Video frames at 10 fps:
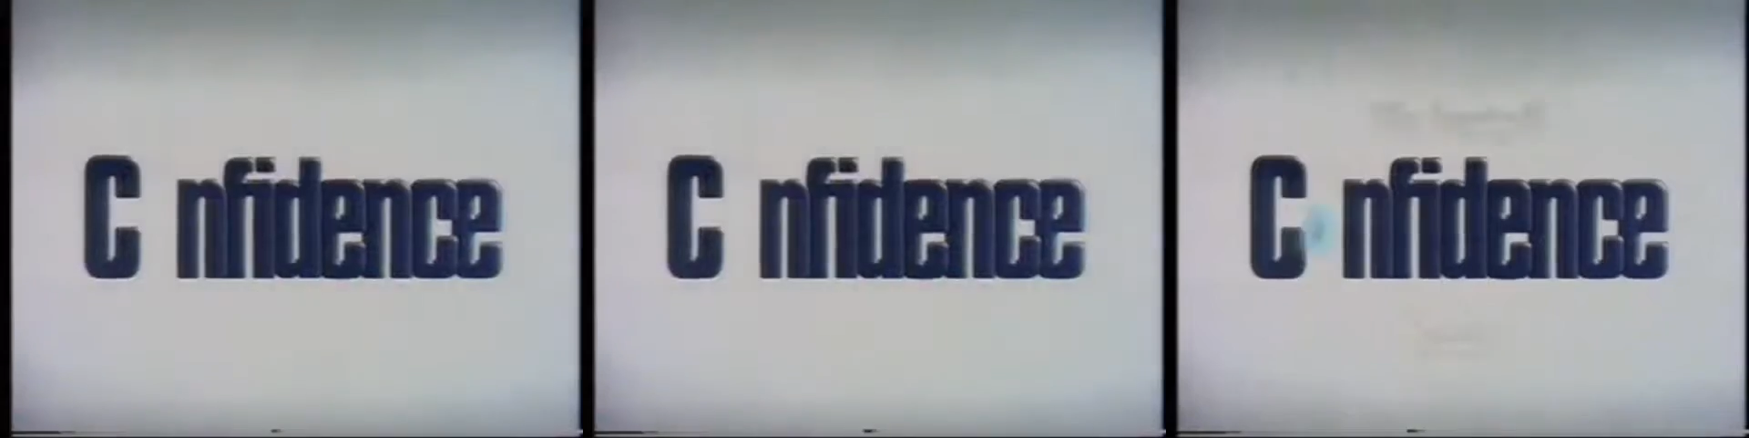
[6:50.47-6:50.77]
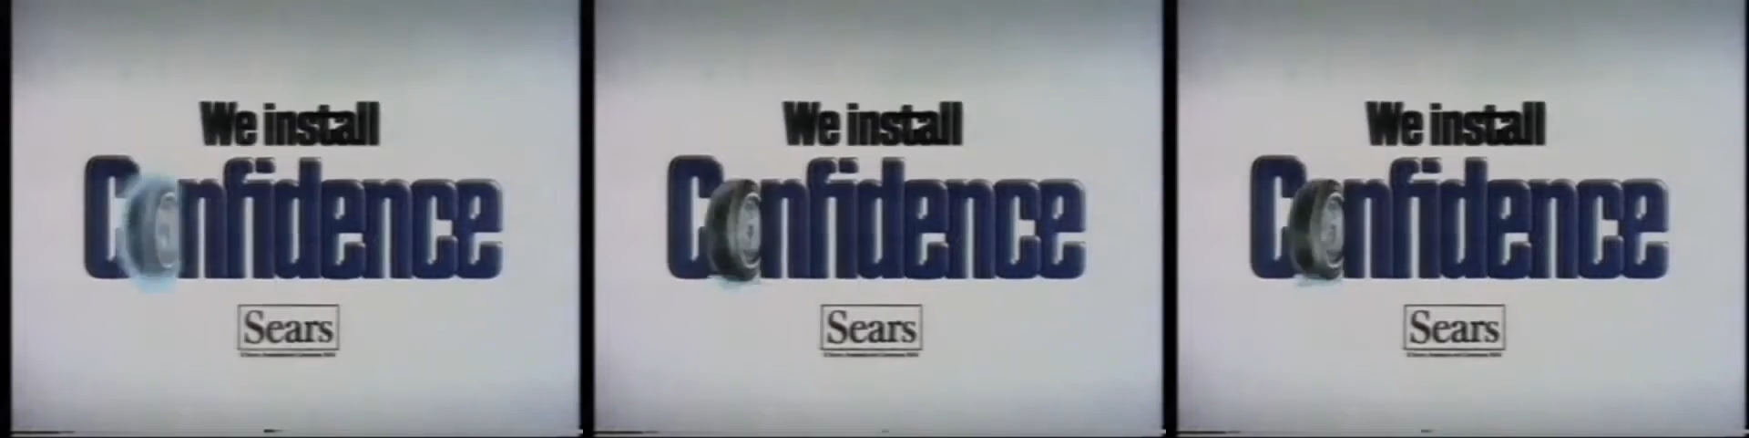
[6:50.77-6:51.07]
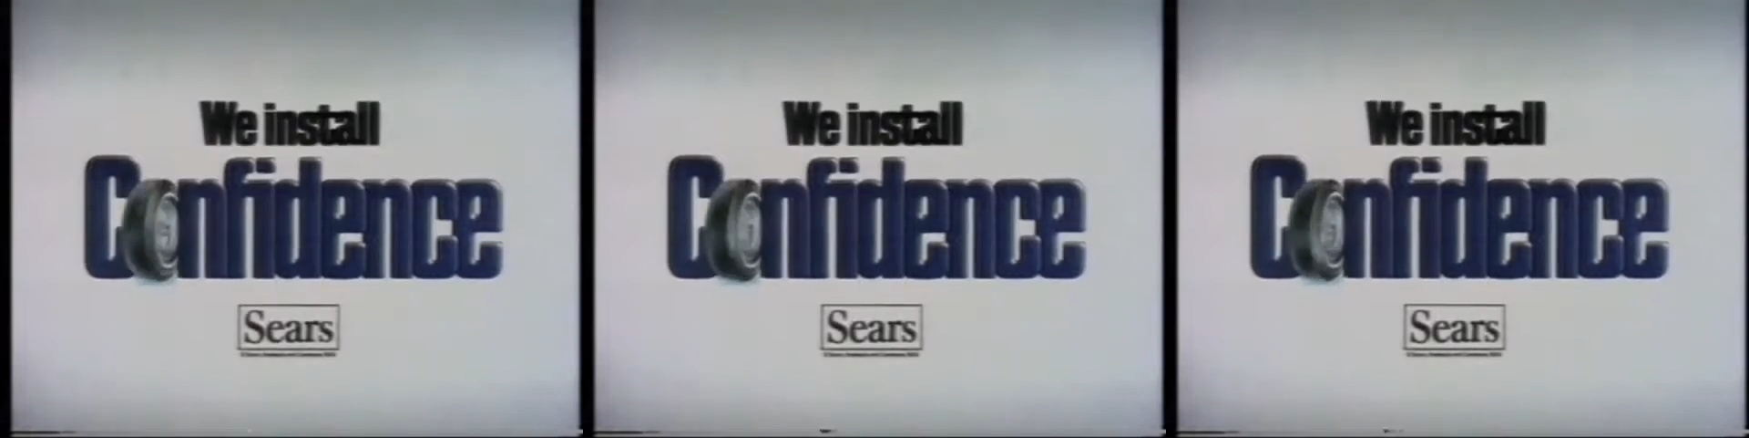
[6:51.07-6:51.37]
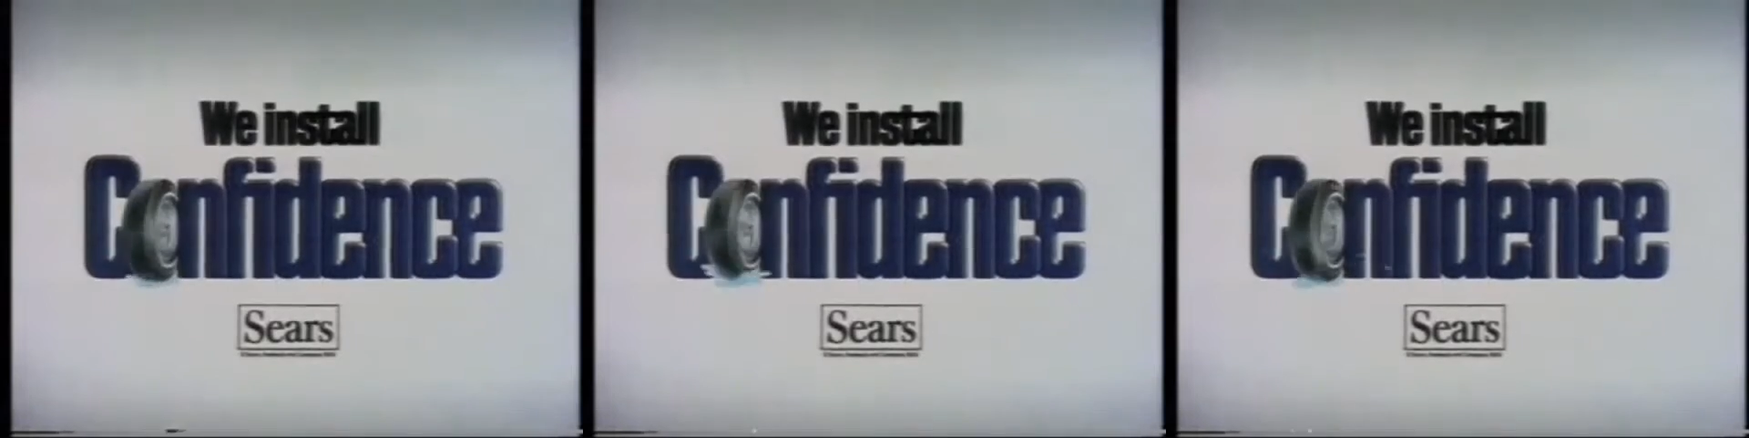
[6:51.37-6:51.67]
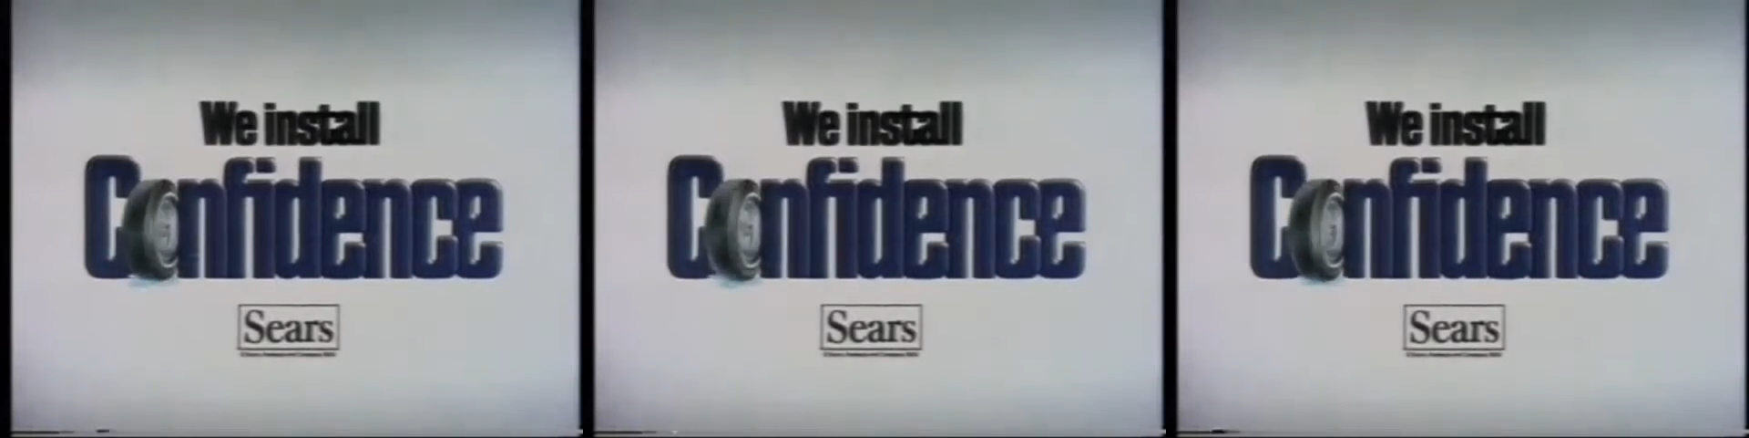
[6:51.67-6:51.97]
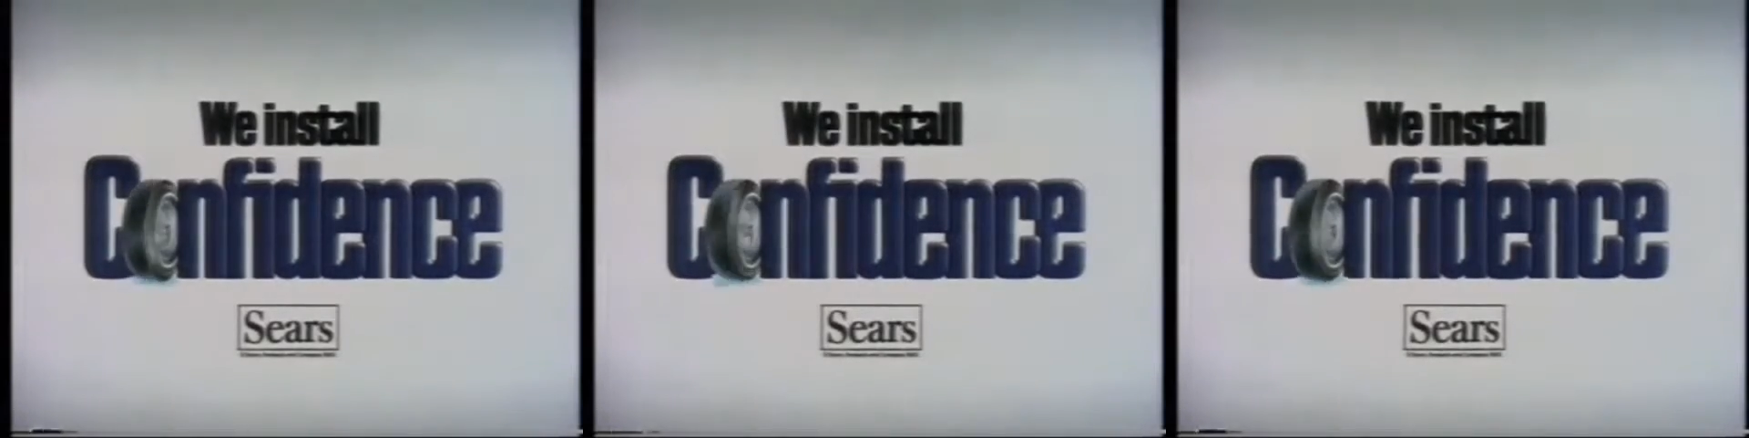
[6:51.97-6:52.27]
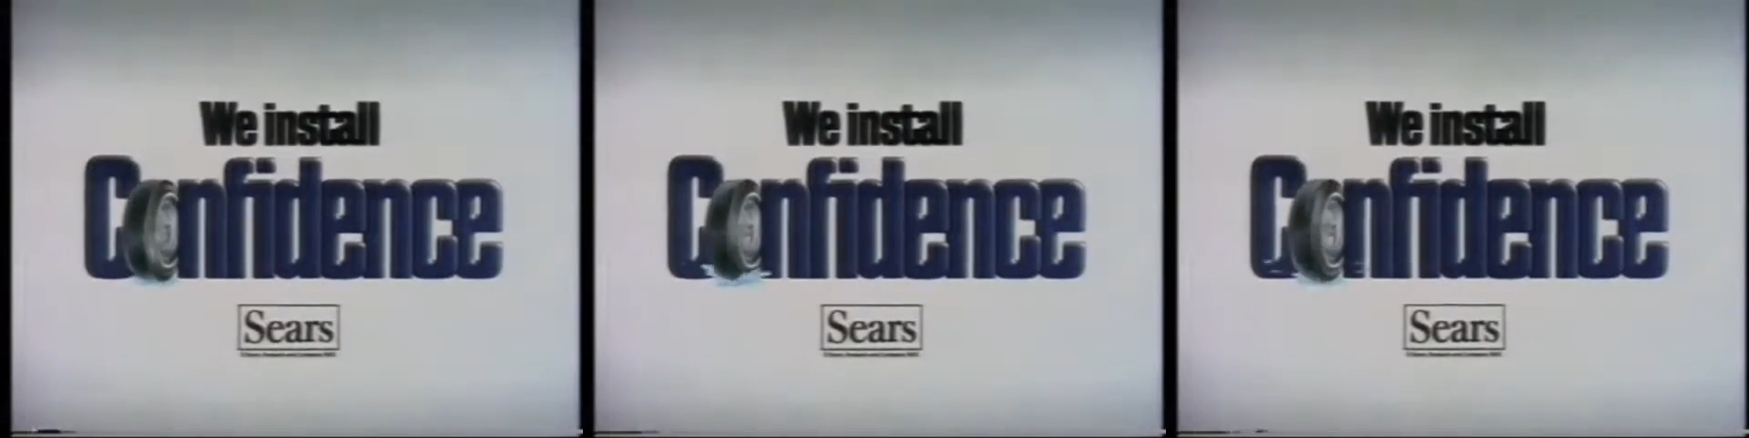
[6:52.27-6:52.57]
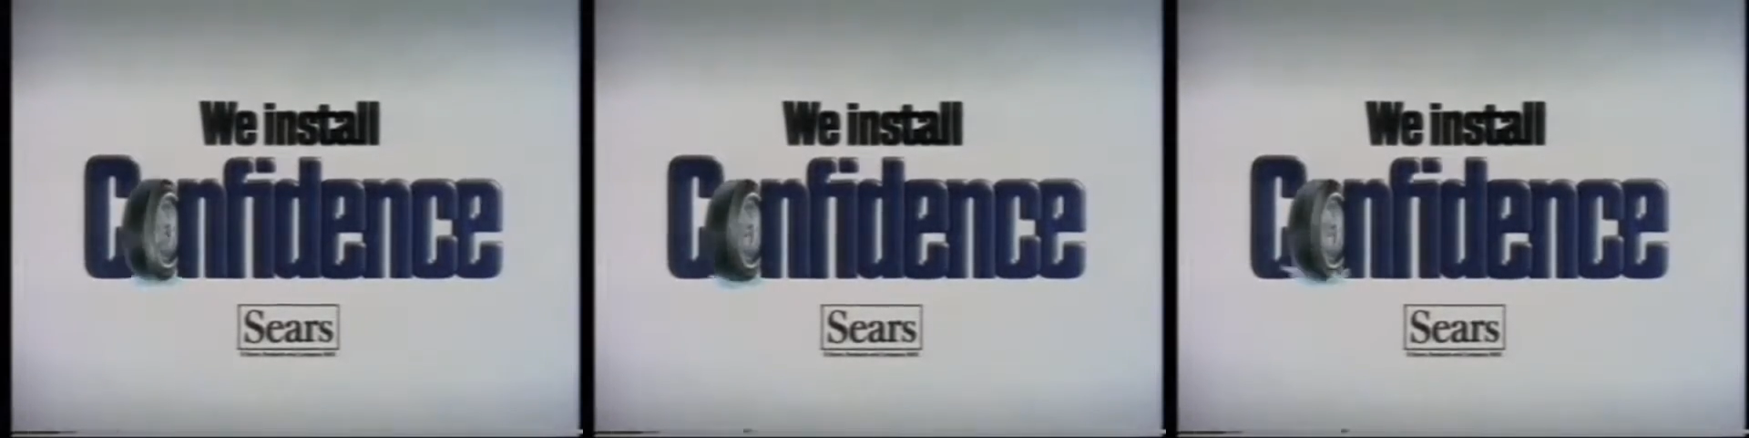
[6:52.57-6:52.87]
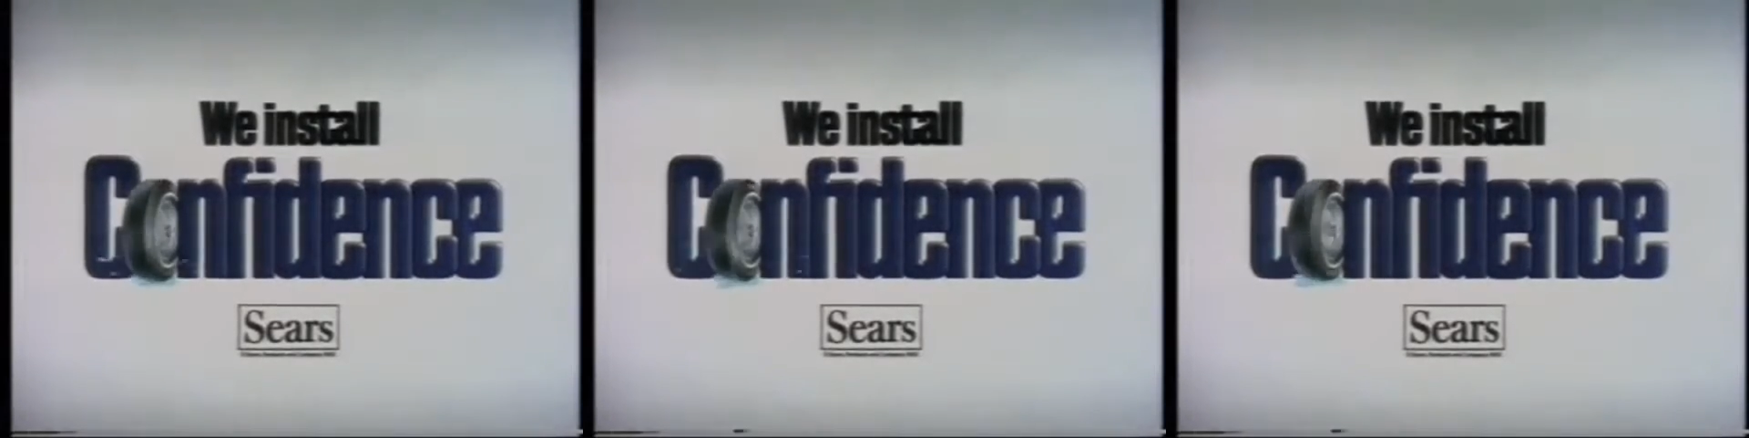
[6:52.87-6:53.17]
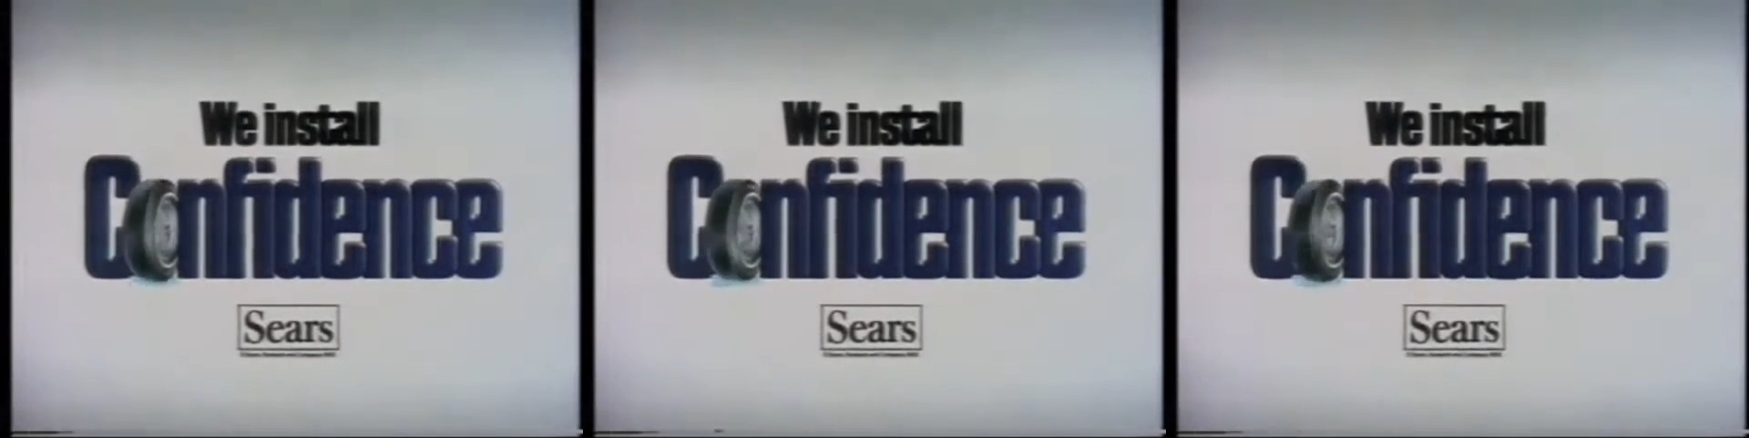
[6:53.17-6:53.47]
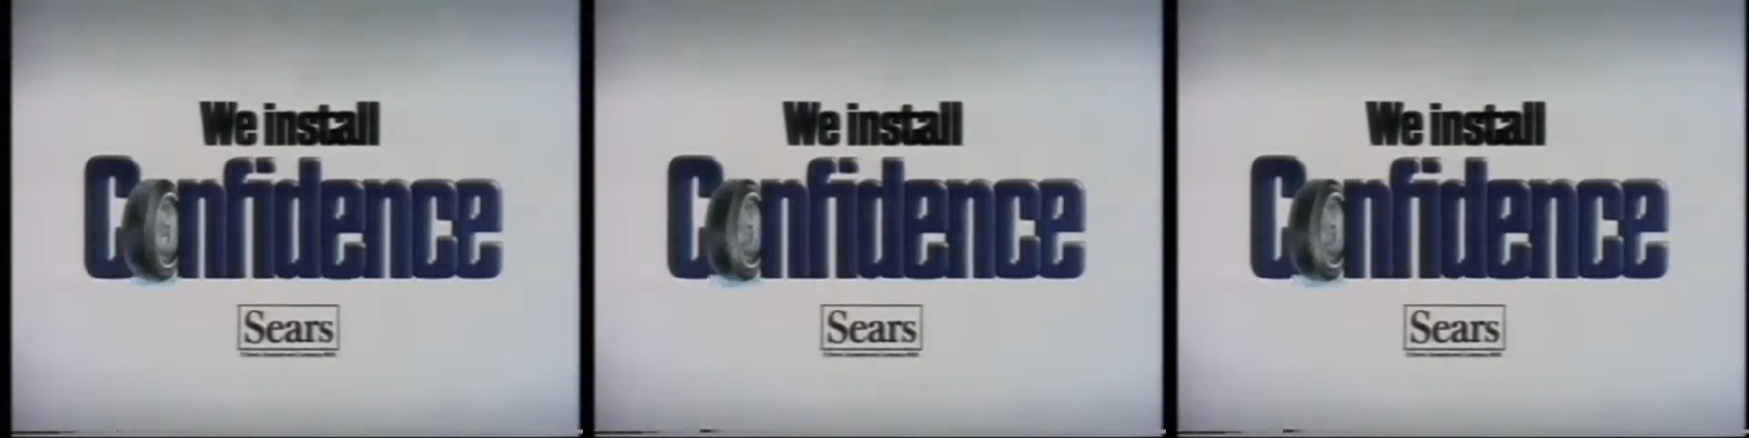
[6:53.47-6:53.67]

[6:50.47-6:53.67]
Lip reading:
(no speaker visible)